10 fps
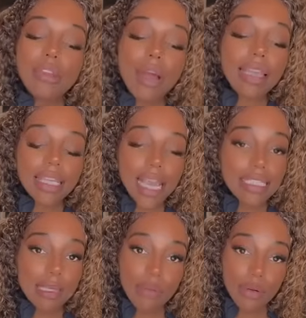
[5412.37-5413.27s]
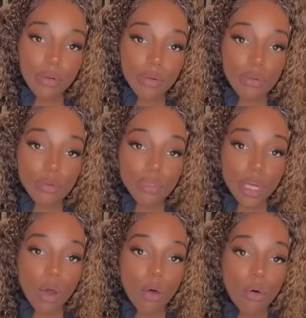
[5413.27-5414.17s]
Then you got the Ace of
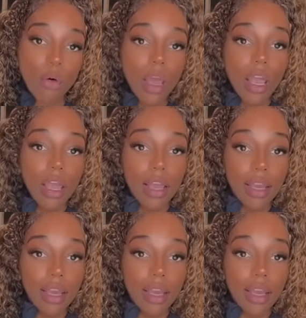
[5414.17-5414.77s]
Pentacles. So